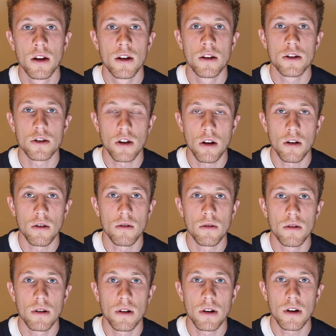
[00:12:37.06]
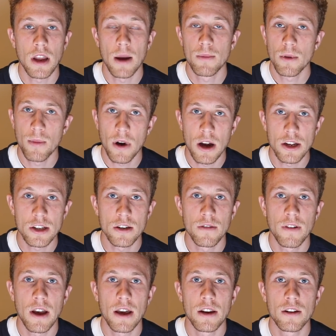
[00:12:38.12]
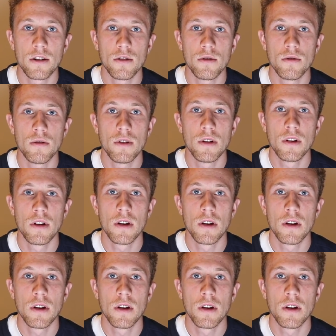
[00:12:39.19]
So kept a positive attitude,